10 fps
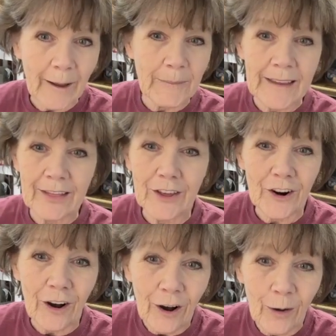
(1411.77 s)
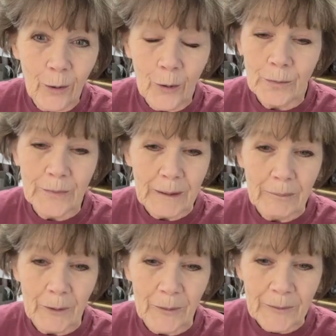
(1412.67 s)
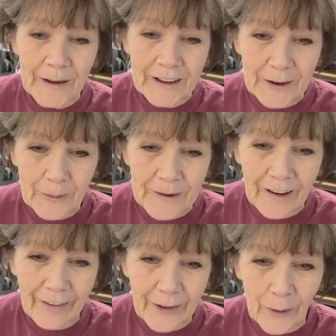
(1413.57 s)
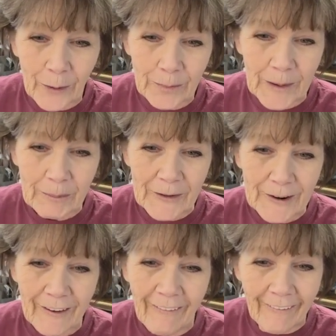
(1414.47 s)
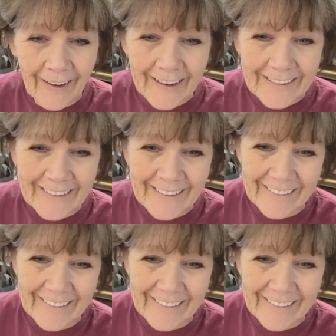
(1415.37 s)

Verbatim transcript: I mean, they're all old people. What are we going to do when all the old people are gone?